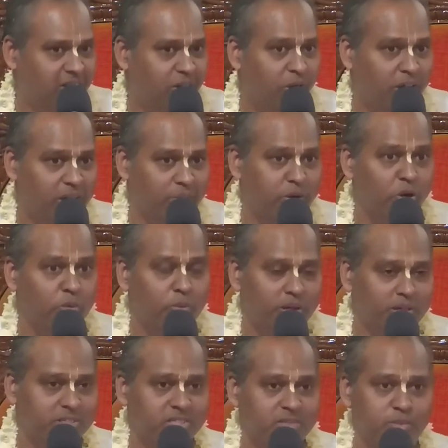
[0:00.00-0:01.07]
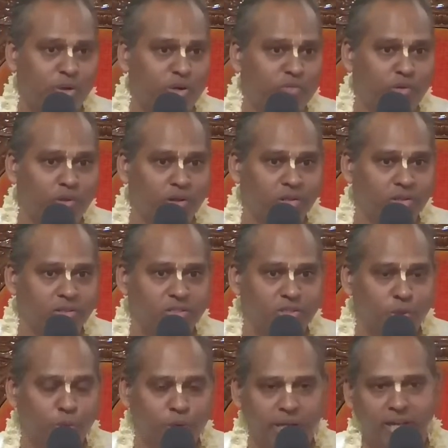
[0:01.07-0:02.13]
Or in Prabhupada's beautiful
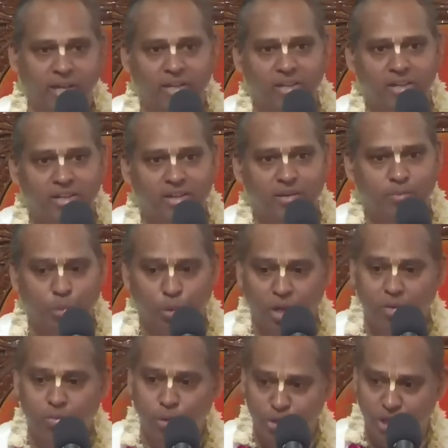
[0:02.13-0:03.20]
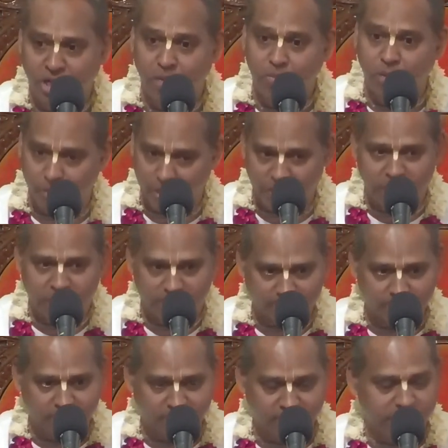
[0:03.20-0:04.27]
story, Punar Mushika Bhava.
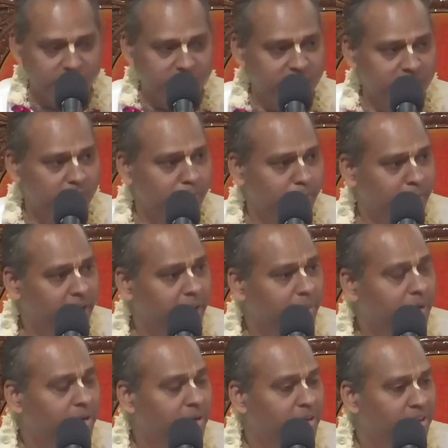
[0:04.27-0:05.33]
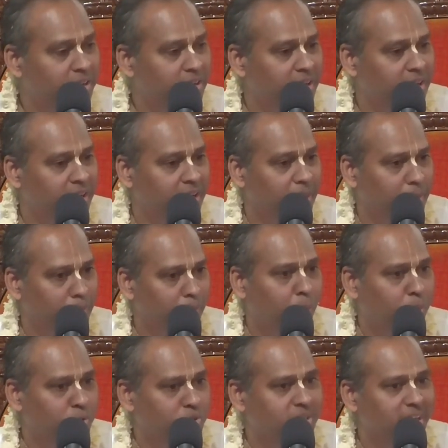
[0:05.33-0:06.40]
Become a
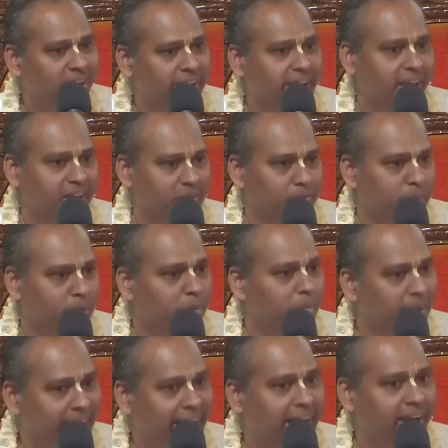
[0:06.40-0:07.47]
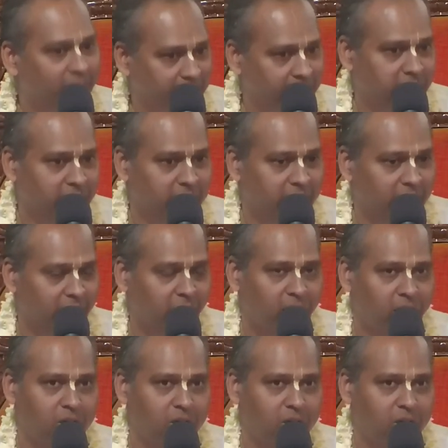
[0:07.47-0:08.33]
mouse again, become a rat again.